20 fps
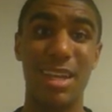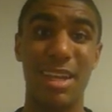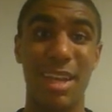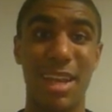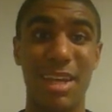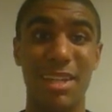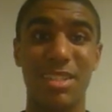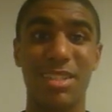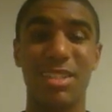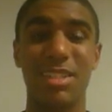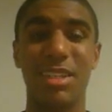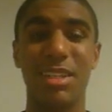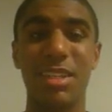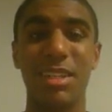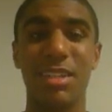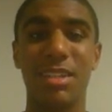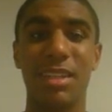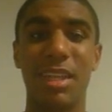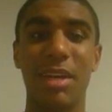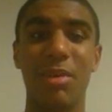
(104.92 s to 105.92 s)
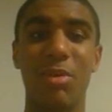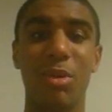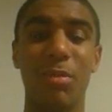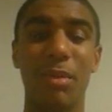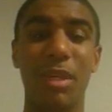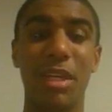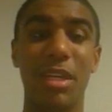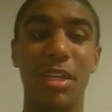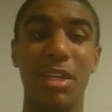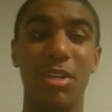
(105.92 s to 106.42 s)
next year they will
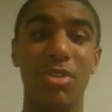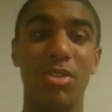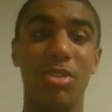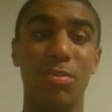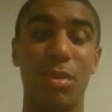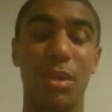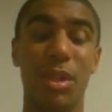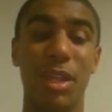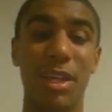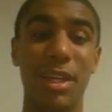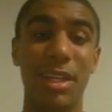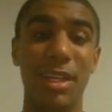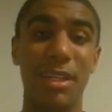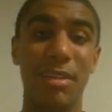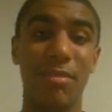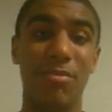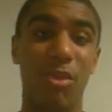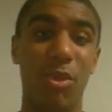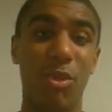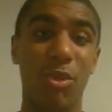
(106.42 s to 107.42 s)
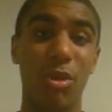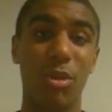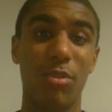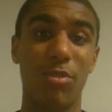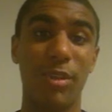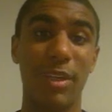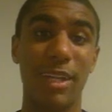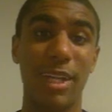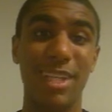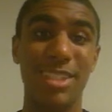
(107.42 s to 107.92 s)
be a huge play for
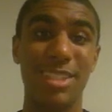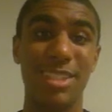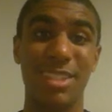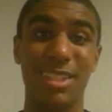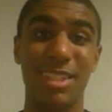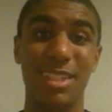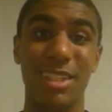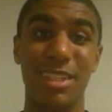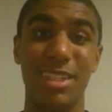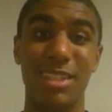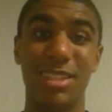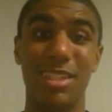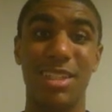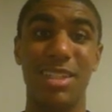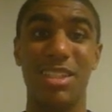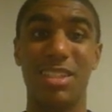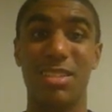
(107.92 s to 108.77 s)
free agencies,